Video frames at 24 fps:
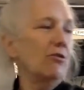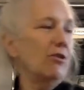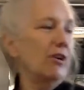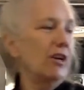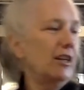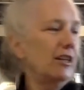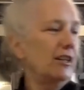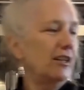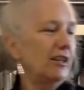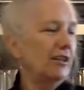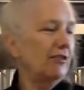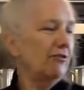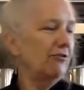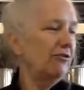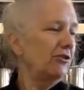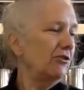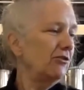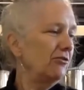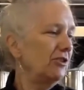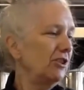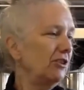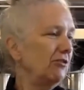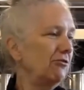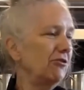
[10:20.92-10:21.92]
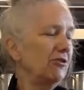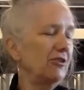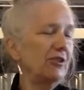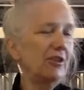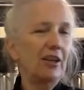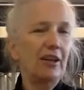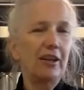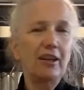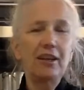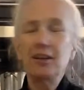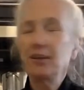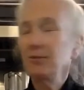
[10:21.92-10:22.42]
quite a few different
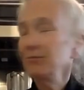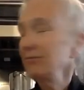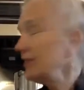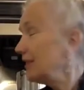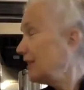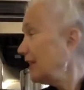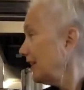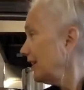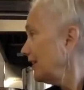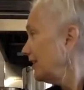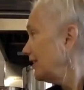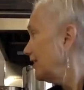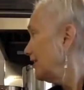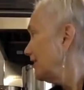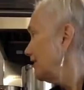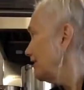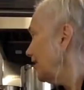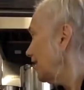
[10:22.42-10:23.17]
items and